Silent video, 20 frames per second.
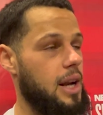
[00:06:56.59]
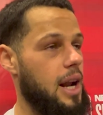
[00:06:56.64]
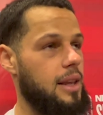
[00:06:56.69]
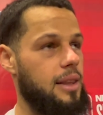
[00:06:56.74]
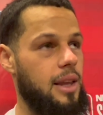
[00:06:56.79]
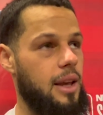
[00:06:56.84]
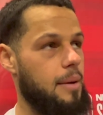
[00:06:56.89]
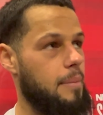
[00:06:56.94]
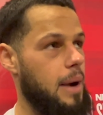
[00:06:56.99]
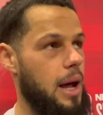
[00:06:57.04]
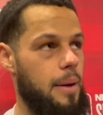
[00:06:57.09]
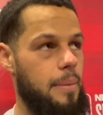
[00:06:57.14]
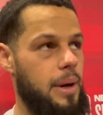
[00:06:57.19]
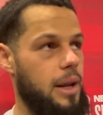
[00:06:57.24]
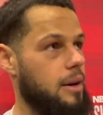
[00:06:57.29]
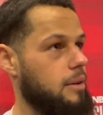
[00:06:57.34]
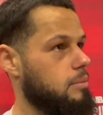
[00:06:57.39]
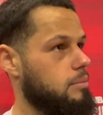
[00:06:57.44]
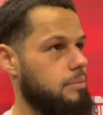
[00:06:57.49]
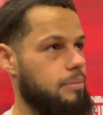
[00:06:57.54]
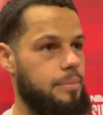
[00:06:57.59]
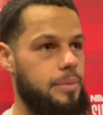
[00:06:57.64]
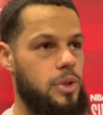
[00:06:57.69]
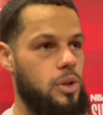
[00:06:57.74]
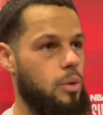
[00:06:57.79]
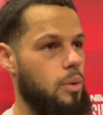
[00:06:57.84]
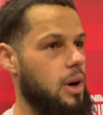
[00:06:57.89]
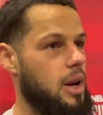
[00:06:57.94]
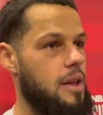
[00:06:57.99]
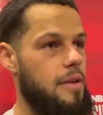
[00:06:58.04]
I think it might have been
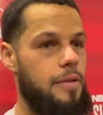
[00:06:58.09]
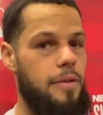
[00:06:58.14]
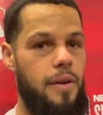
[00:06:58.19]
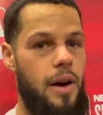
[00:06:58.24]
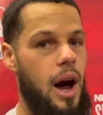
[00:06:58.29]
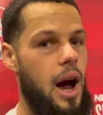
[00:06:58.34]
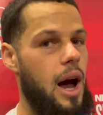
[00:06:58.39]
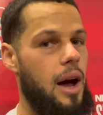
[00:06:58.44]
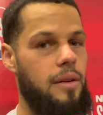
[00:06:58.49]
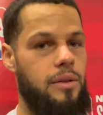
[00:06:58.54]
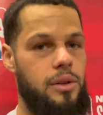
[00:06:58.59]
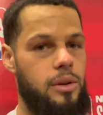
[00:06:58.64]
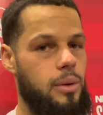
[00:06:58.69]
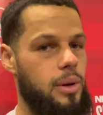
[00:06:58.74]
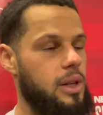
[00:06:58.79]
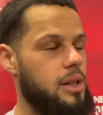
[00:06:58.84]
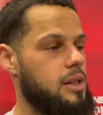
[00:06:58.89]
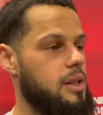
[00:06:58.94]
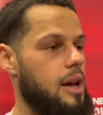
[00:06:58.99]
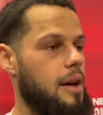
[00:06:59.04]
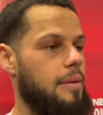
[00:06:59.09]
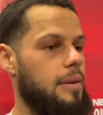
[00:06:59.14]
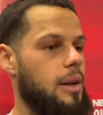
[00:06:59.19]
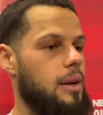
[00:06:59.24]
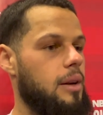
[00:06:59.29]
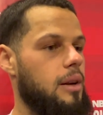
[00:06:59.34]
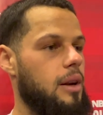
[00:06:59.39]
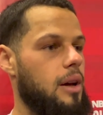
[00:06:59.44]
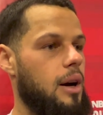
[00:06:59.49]
25, 27.